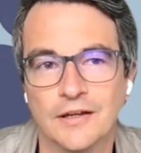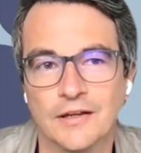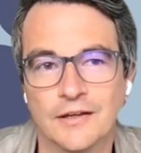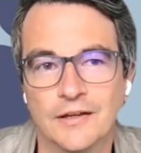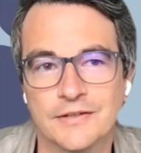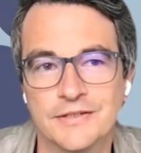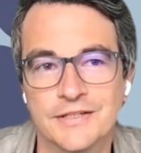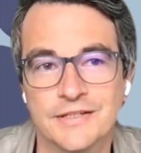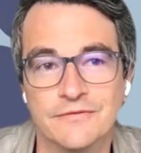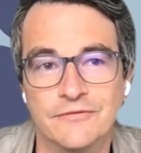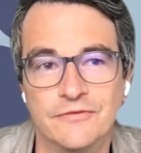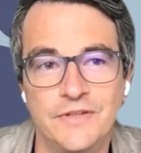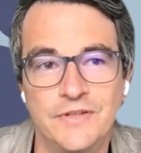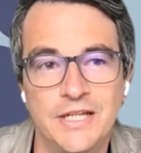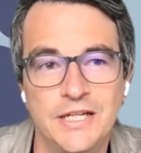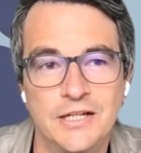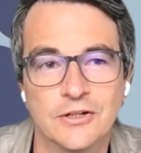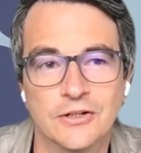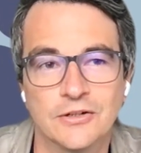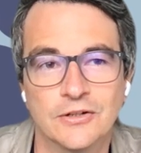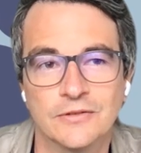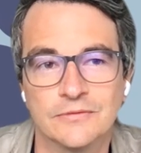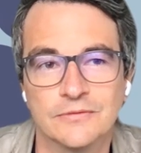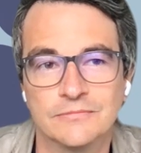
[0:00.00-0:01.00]
a
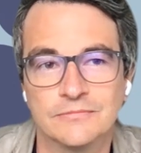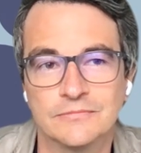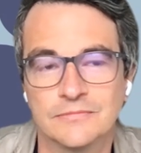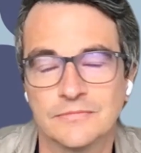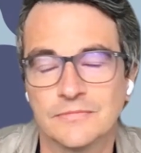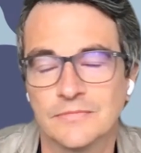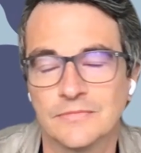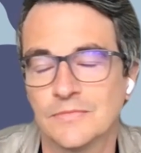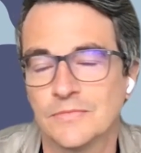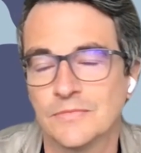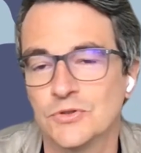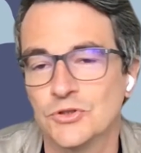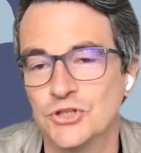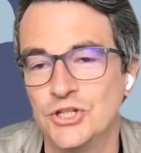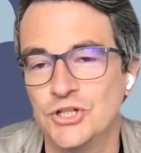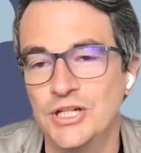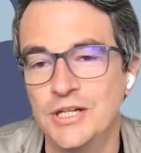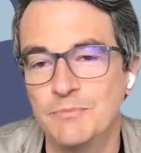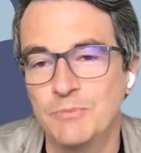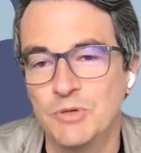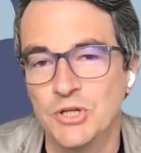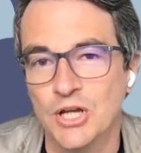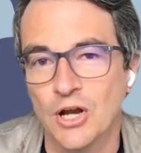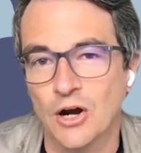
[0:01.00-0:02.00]
severe
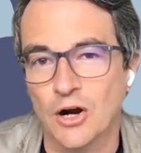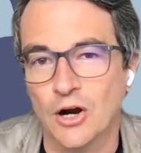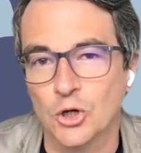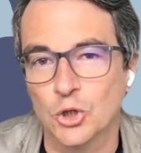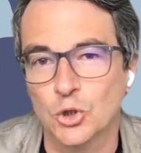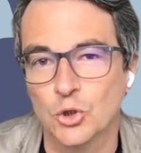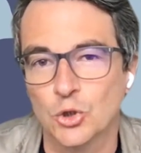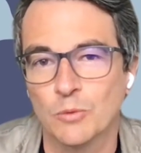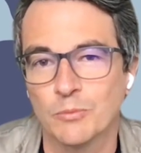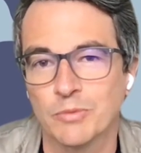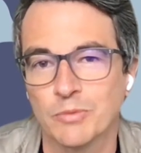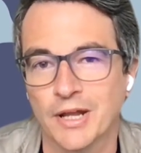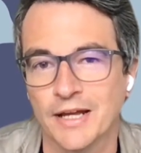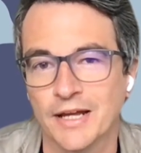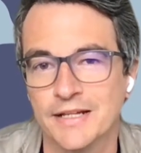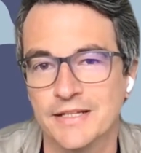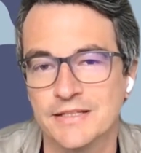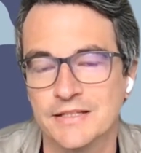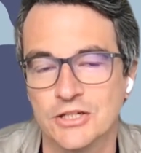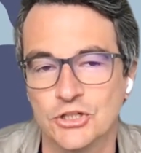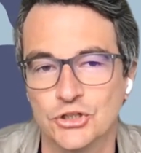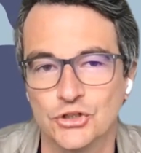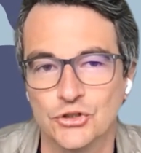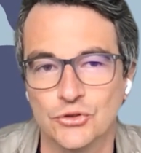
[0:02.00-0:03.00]
GDPR
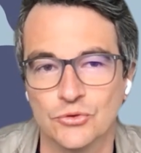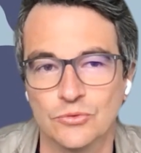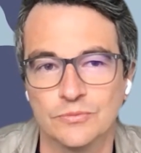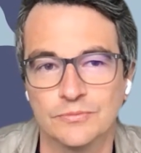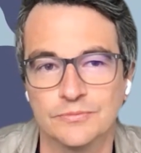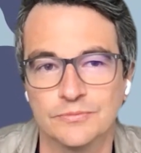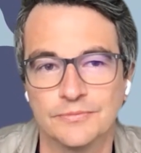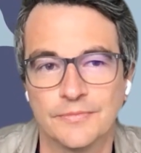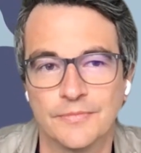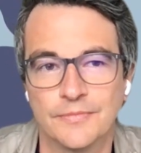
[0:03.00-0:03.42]
compliance issue.